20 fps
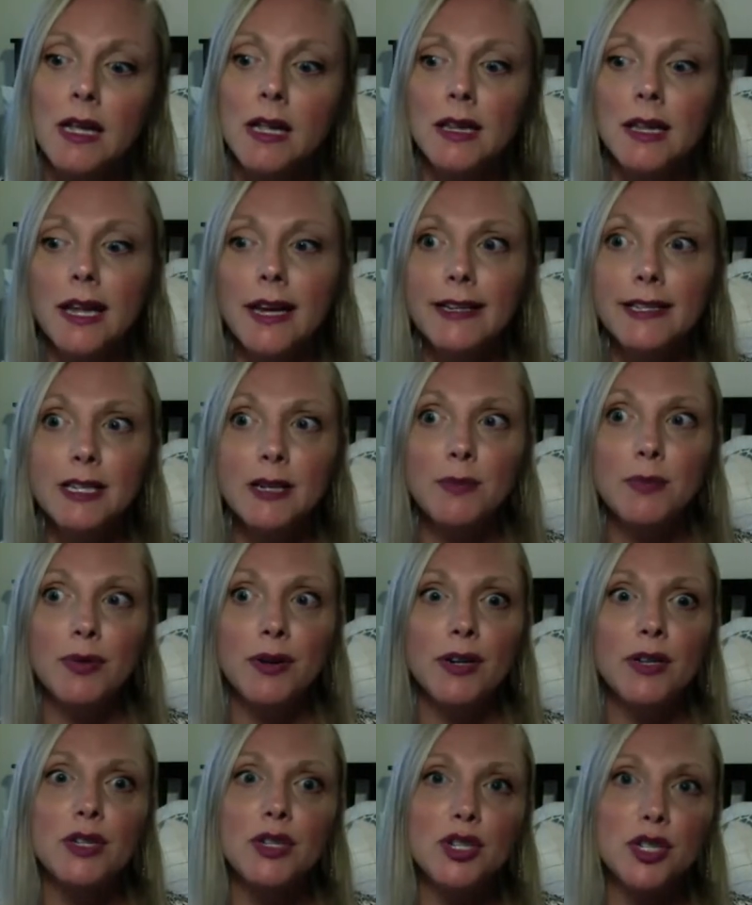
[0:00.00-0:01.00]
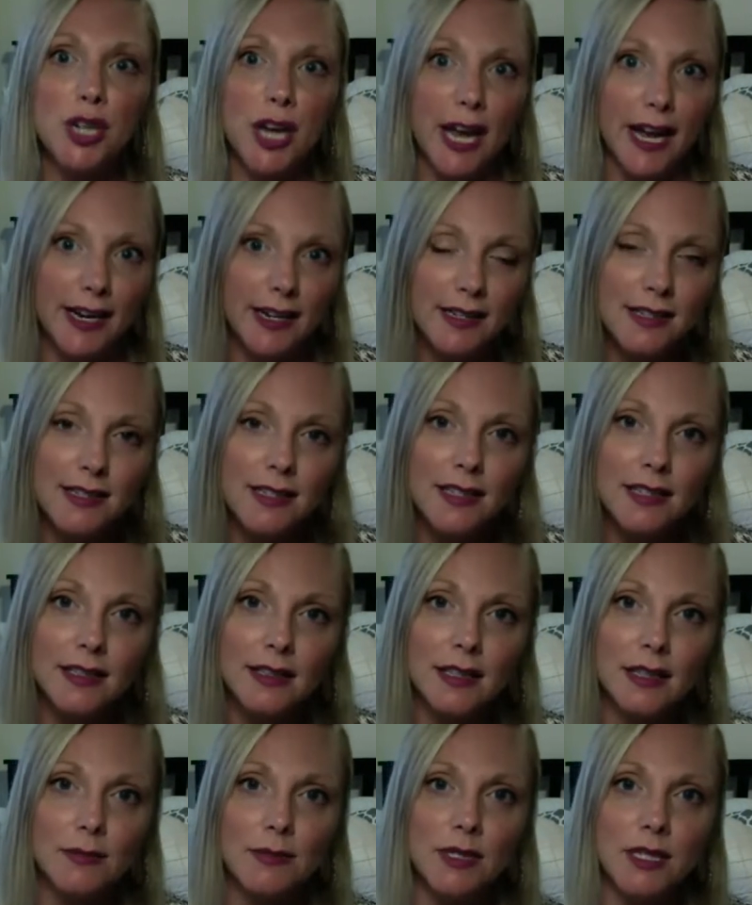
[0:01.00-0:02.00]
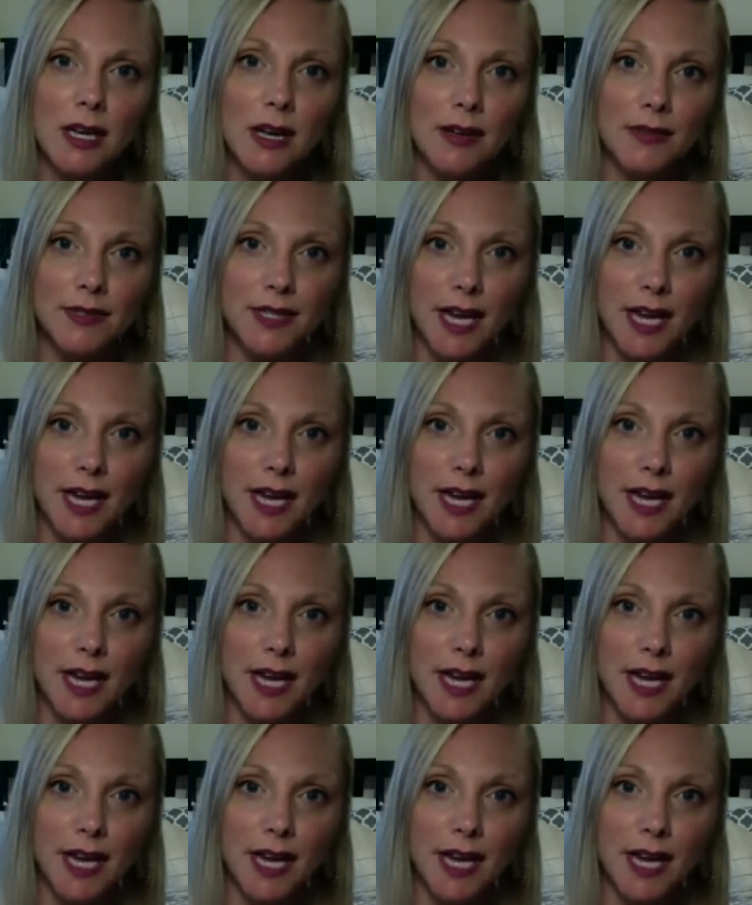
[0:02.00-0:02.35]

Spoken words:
likes to project themselves